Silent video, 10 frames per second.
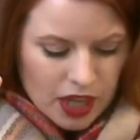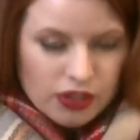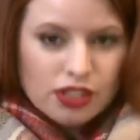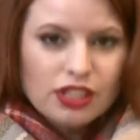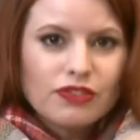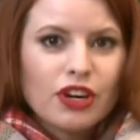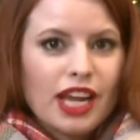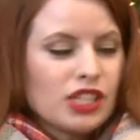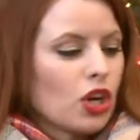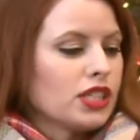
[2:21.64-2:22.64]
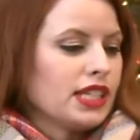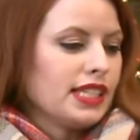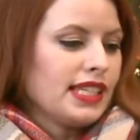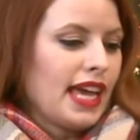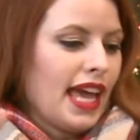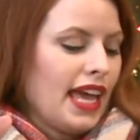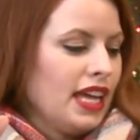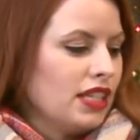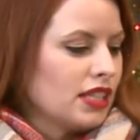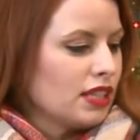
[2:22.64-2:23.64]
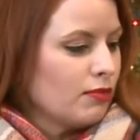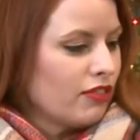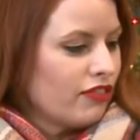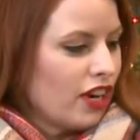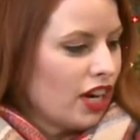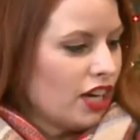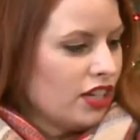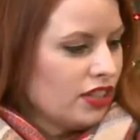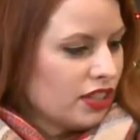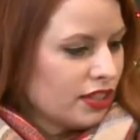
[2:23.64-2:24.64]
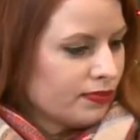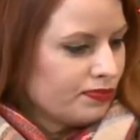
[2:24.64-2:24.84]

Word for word: So this is for Antarctica Day, December 1st.